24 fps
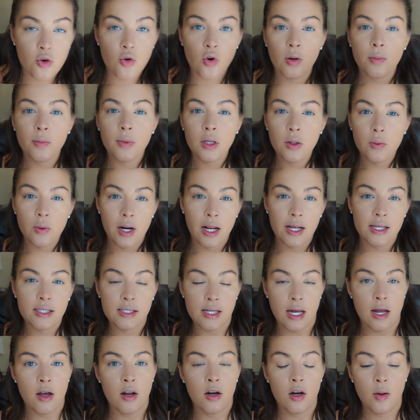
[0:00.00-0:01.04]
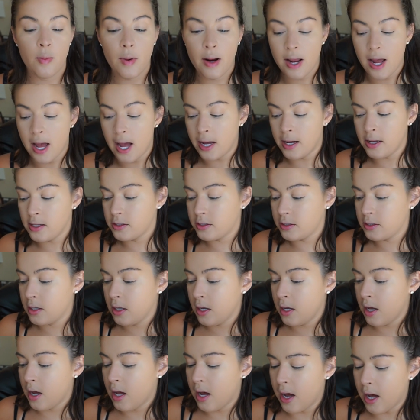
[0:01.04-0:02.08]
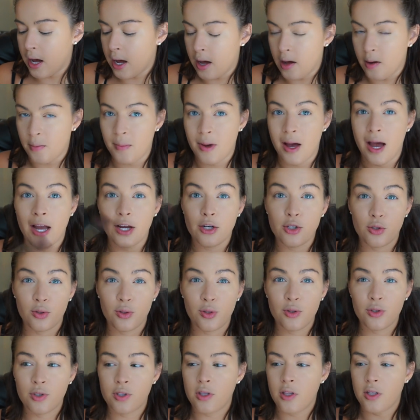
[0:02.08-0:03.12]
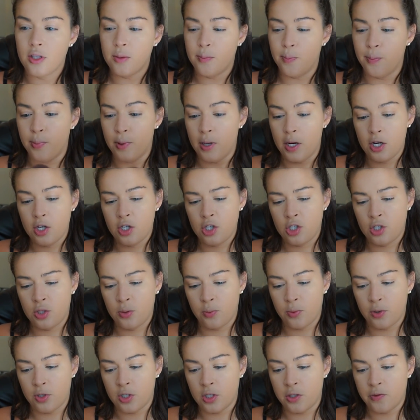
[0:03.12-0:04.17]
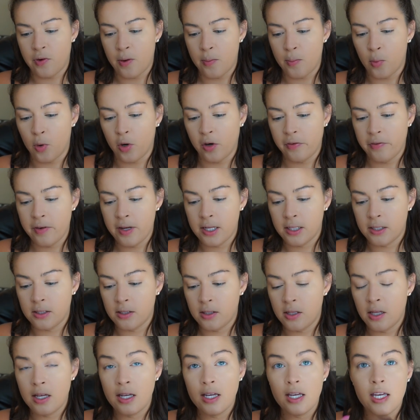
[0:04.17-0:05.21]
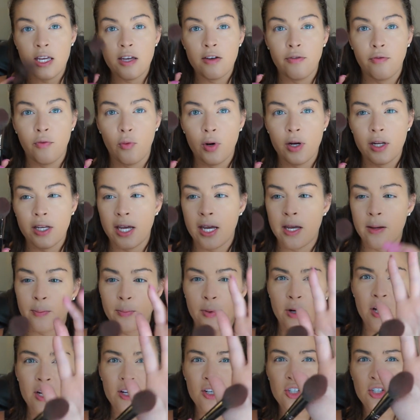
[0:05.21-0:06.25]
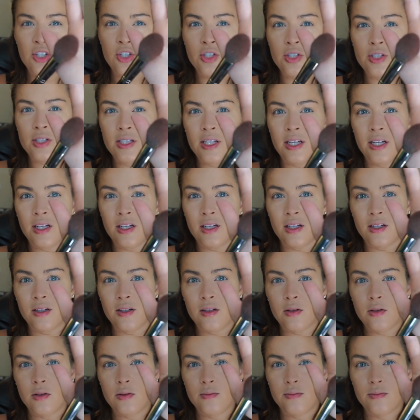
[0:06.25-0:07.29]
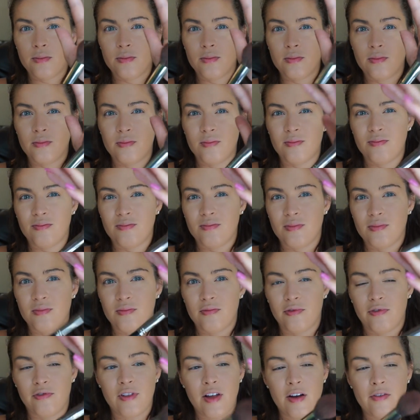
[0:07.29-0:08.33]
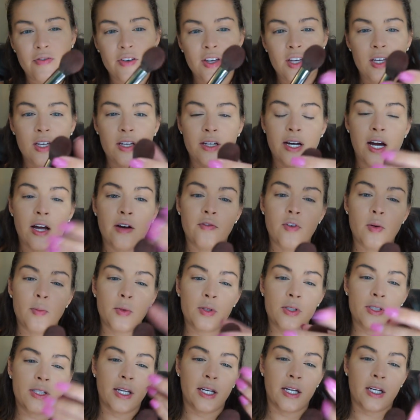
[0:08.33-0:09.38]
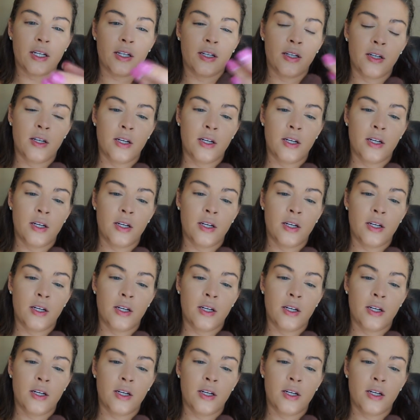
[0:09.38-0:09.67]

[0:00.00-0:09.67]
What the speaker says: Normally when I set under my eyes, I do use this brush, which is from Morphe. It's the E48 brush, just like a fluffy, kind of almost like